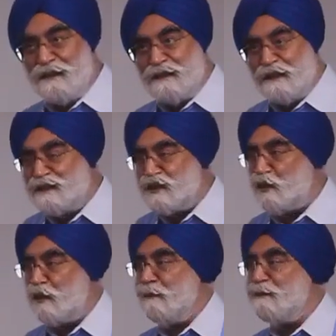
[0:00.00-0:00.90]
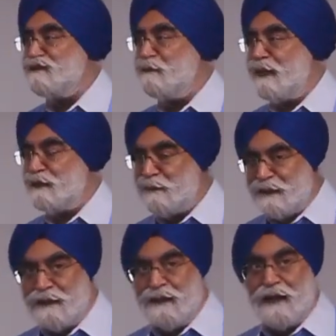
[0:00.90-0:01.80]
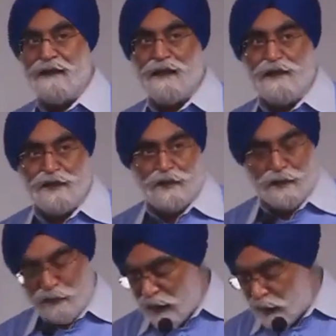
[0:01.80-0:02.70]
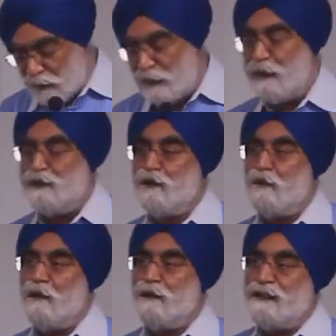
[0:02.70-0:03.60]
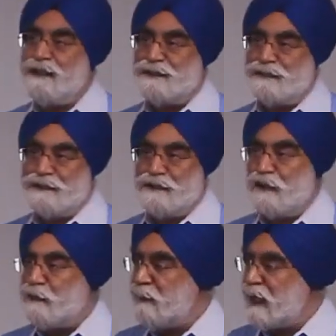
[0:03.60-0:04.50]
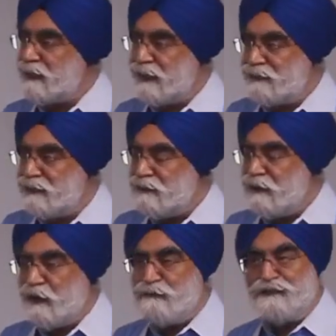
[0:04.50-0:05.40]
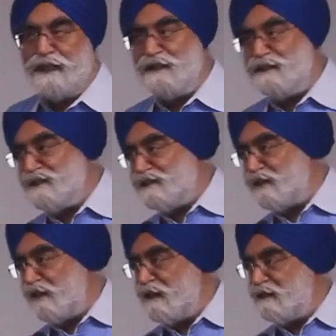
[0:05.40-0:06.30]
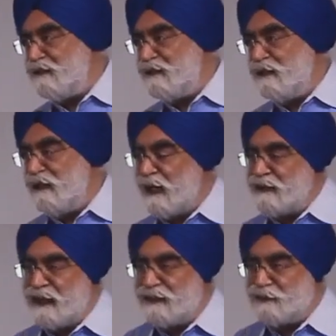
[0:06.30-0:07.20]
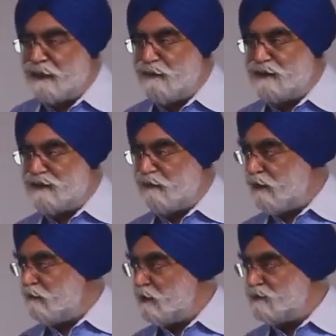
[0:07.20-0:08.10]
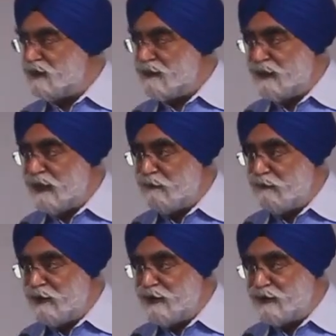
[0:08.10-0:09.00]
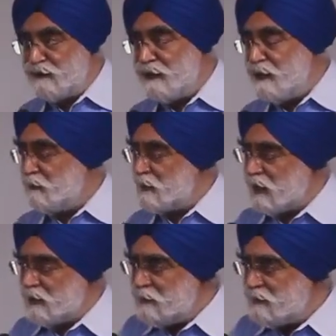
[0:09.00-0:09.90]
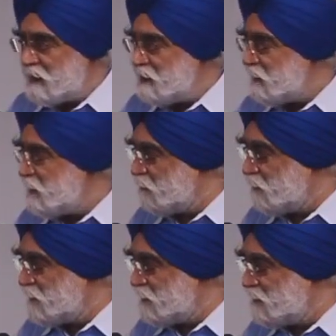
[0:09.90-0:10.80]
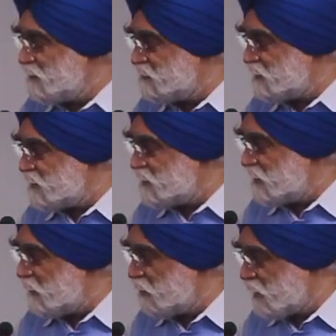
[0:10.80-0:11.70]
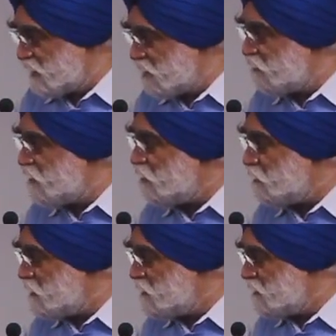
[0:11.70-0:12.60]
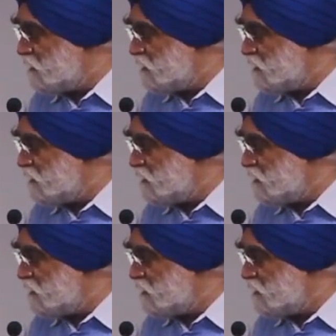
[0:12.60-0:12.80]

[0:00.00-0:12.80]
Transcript: It's total mismanagement, and I'll show you how. So yes, not a bad idea of saying this is the trigger, and that's why we are suffering from such high inflation. But are you telling me inflation is such a temporary phenomenon?